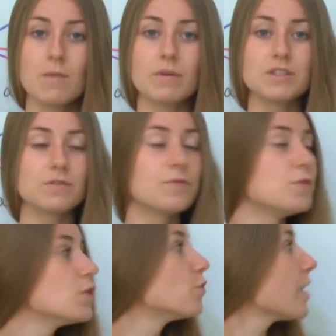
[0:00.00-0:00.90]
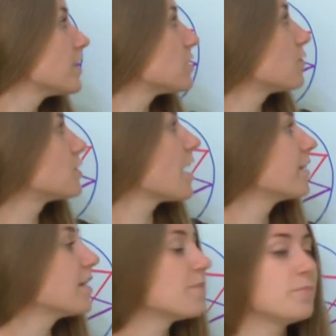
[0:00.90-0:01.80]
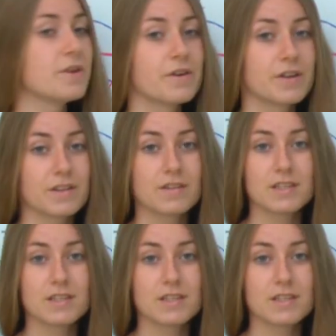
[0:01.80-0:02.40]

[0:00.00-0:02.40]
But if a few rays of sun appear in